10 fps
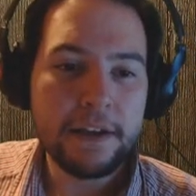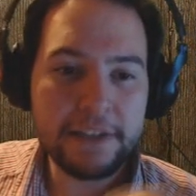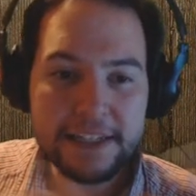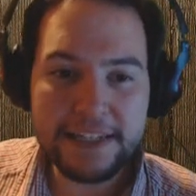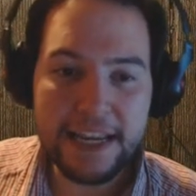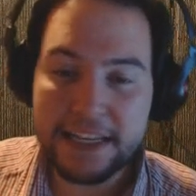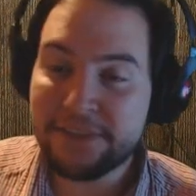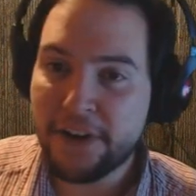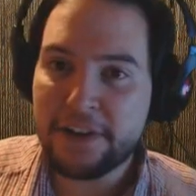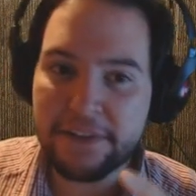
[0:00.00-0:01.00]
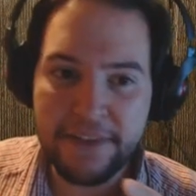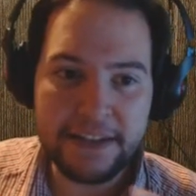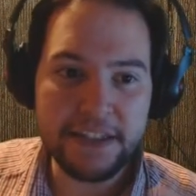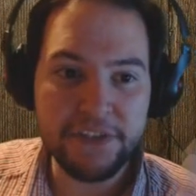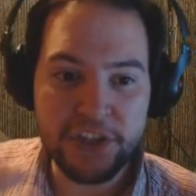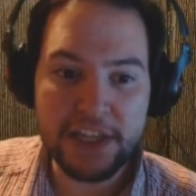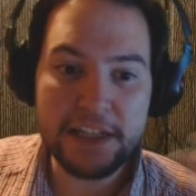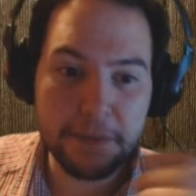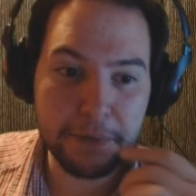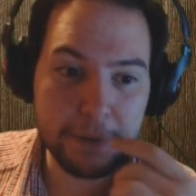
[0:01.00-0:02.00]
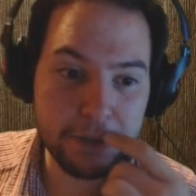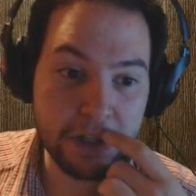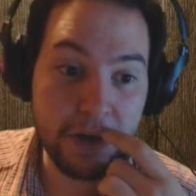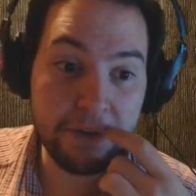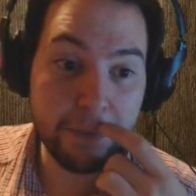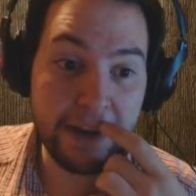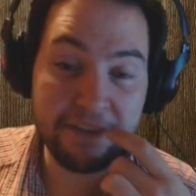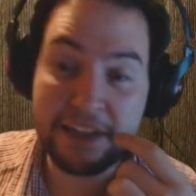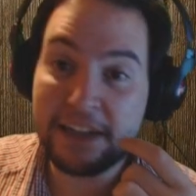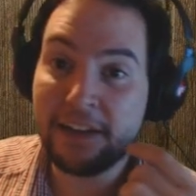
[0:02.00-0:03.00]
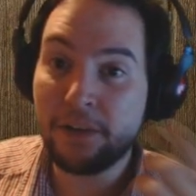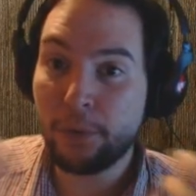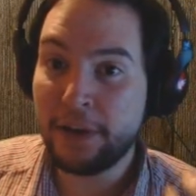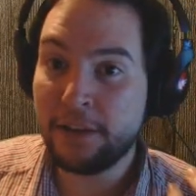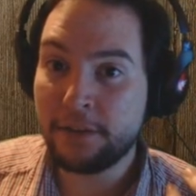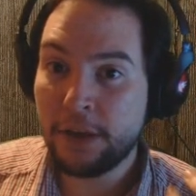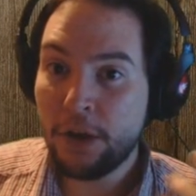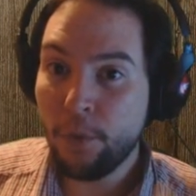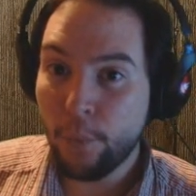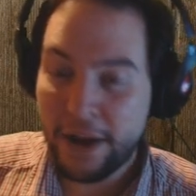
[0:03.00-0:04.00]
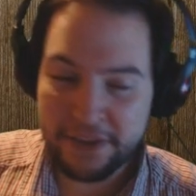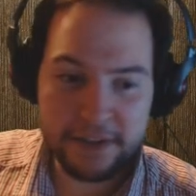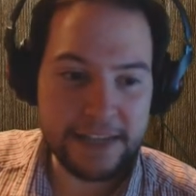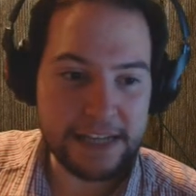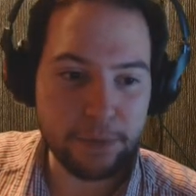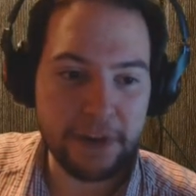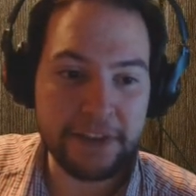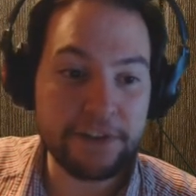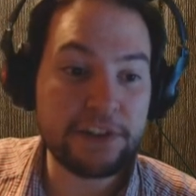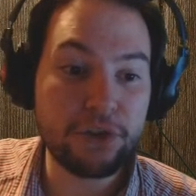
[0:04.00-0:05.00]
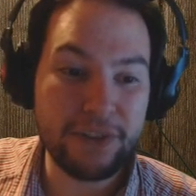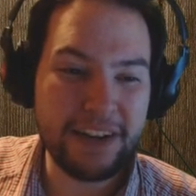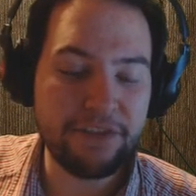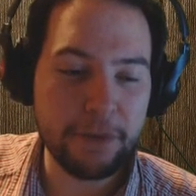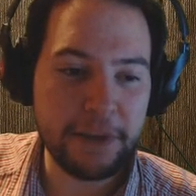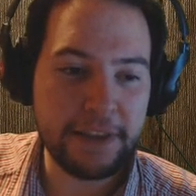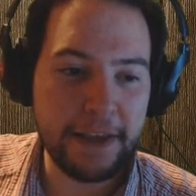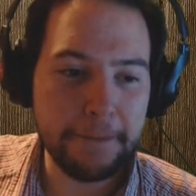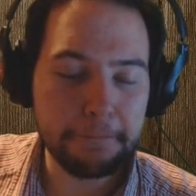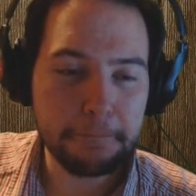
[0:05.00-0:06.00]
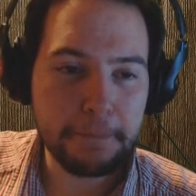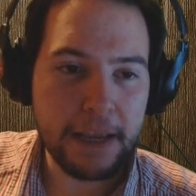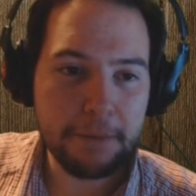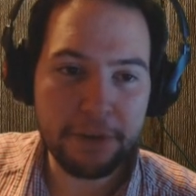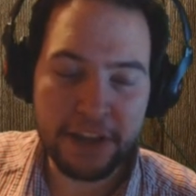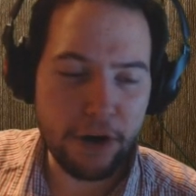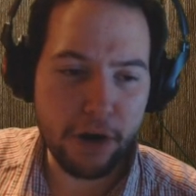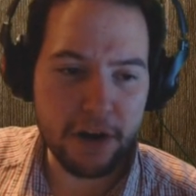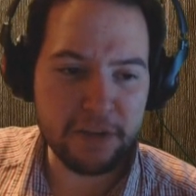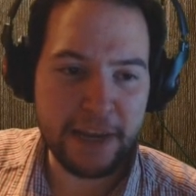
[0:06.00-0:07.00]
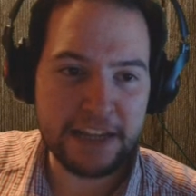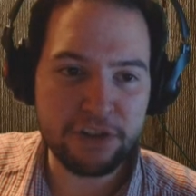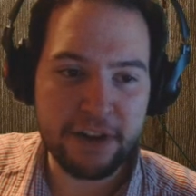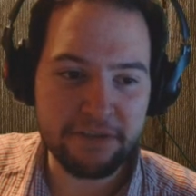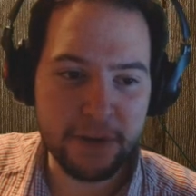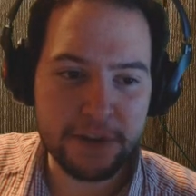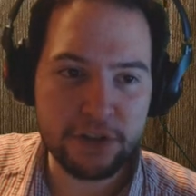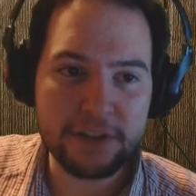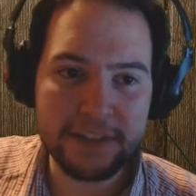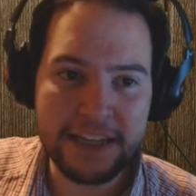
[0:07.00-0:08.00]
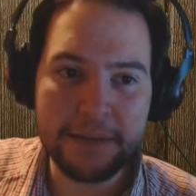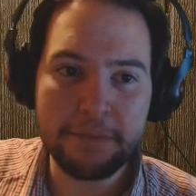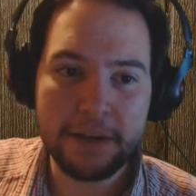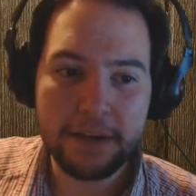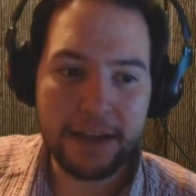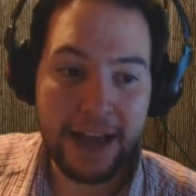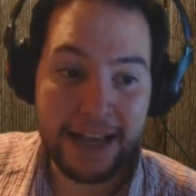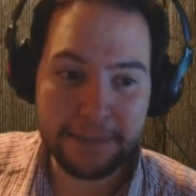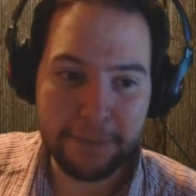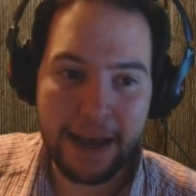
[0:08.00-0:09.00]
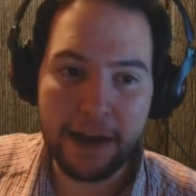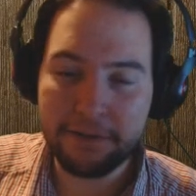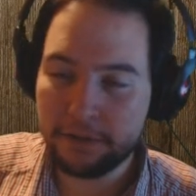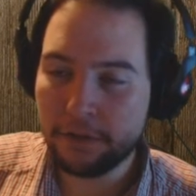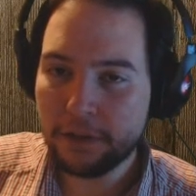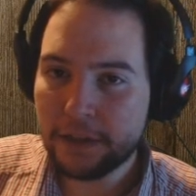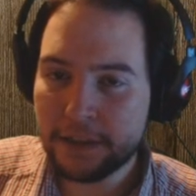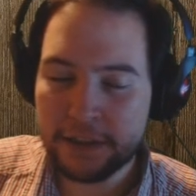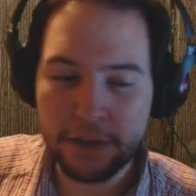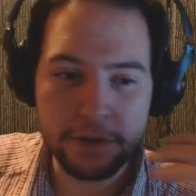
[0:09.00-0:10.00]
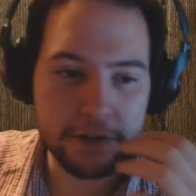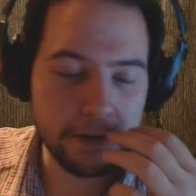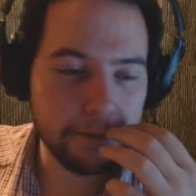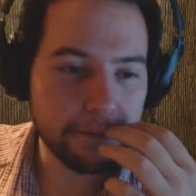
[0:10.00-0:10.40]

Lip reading: This deck is very defensive, and these are pretty much the only way of dealing with weathers. That's why there is 3 of them in there. But they're not going to be 8 strength, so it doesn't seem as powerful as it used to.